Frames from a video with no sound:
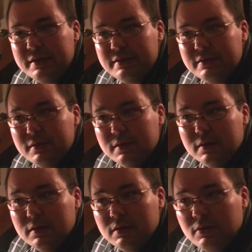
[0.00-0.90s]
and
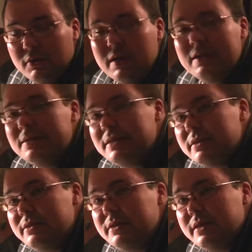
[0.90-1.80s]
go down to
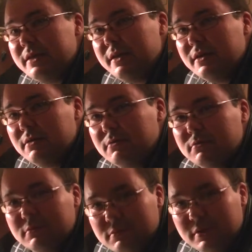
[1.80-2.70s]
D.C.
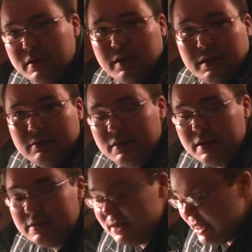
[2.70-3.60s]
and, you know, like I said,